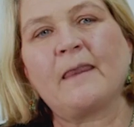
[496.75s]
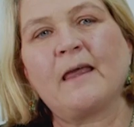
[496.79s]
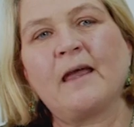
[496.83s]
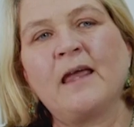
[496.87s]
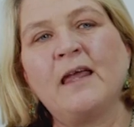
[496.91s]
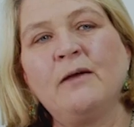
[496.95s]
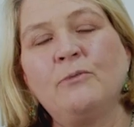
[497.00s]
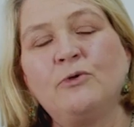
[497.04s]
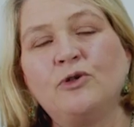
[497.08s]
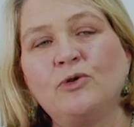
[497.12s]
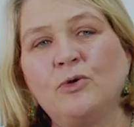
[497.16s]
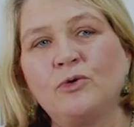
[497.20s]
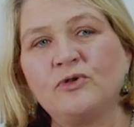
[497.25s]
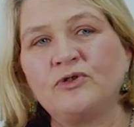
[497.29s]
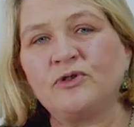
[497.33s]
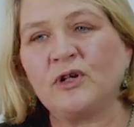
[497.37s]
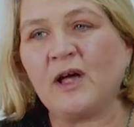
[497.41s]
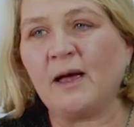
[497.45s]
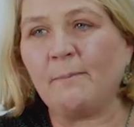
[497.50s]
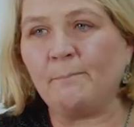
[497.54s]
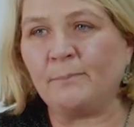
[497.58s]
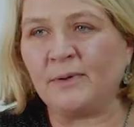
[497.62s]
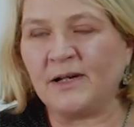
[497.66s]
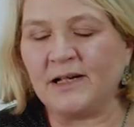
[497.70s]
he would also
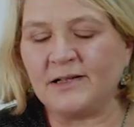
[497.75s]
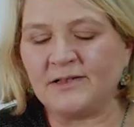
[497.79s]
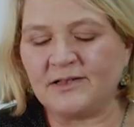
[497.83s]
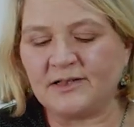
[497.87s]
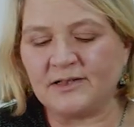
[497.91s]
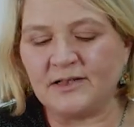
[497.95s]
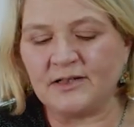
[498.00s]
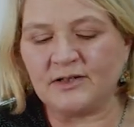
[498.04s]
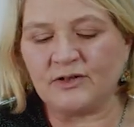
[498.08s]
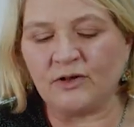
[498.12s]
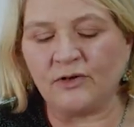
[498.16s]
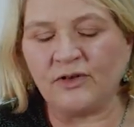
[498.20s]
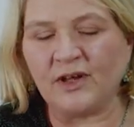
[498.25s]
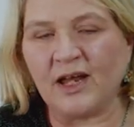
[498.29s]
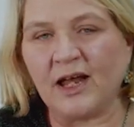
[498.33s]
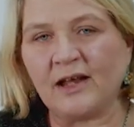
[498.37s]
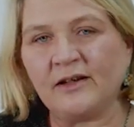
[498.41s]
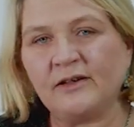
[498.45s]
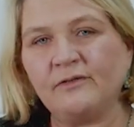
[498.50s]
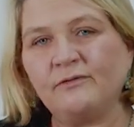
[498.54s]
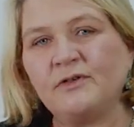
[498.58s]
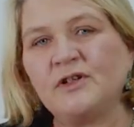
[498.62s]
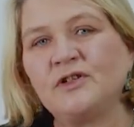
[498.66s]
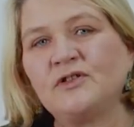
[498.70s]
get blisters on the
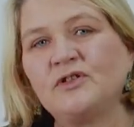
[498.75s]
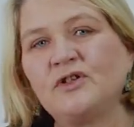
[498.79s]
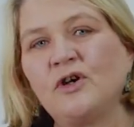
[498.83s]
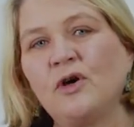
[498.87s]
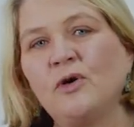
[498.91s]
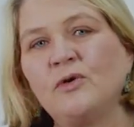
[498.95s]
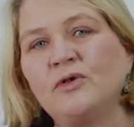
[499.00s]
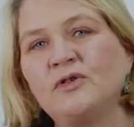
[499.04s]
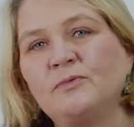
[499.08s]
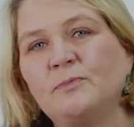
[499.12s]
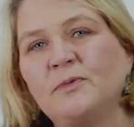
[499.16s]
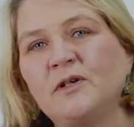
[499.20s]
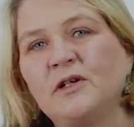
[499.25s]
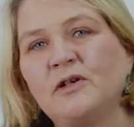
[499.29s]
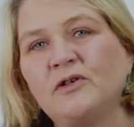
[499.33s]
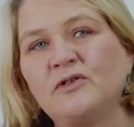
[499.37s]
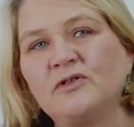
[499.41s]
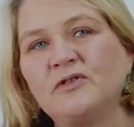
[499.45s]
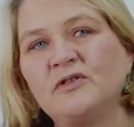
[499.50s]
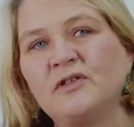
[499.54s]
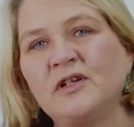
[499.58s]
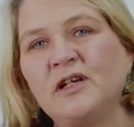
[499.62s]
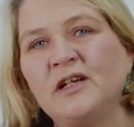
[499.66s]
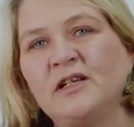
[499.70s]
end of his toes
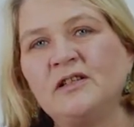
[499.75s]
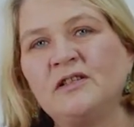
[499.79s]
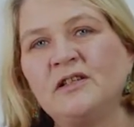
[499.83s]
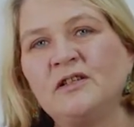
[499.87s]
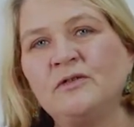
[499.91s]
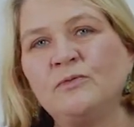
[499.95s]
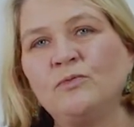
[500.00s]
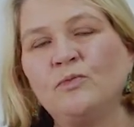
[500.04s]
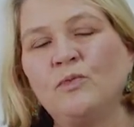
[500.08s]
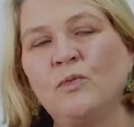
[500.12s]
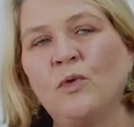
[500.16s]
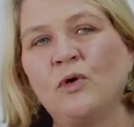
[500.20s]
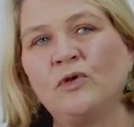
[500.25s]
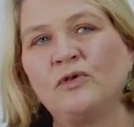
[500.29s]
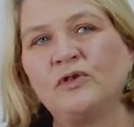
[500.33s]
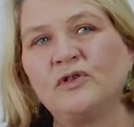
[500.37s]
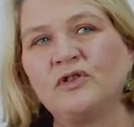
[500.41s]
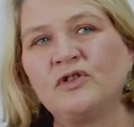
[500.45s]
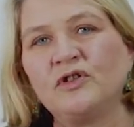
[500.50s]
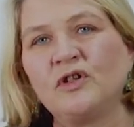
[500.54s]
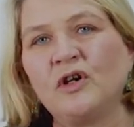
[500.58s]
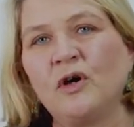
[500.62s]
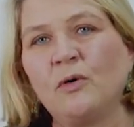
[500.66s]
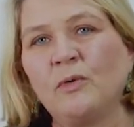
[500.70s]
because he didn't
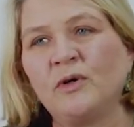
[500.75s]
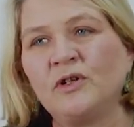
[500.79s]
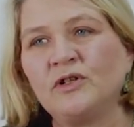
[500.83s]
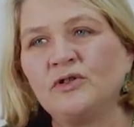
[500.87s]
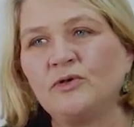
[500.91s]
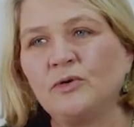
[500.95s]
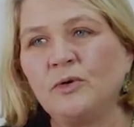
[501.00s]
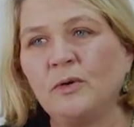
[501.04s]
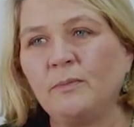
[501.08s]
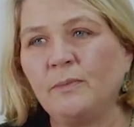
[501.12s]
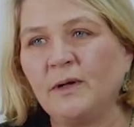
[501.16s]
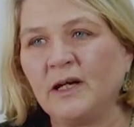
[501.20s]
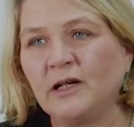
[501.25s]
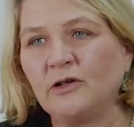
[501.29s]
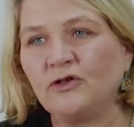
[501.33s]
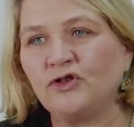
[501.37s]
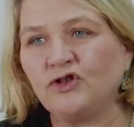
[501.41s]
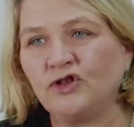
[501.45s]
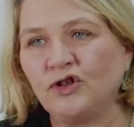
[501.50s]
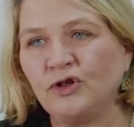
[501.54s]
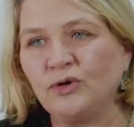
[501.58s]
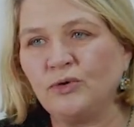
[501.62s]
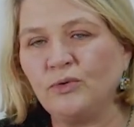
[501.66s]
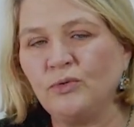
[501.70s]
want to go into a bigger
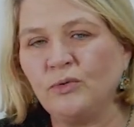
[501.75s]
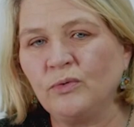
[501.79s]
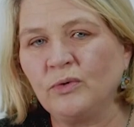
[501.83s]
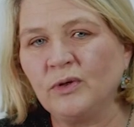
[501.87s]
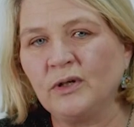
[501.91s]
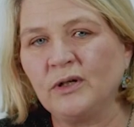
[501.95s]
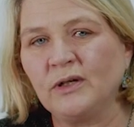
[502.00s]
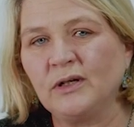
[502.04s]
shoe.